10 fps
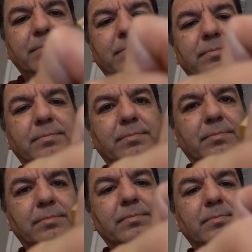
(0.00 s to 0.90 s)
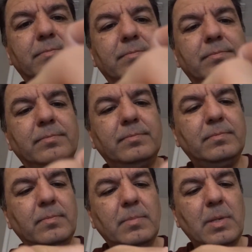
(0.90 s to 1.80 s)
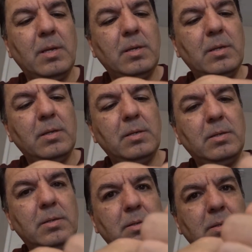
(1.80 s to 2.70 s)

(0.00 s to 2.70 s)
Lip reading: [no speech]